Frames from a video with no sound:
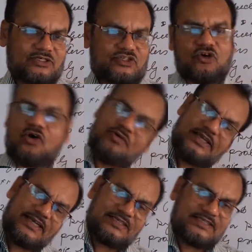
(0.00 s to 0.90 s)
So
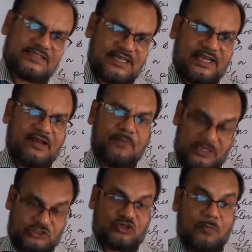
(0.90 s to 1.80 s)
we can say,
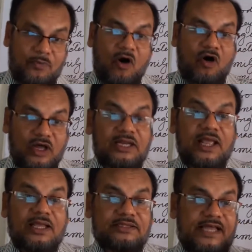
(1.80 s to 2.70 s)
first of all,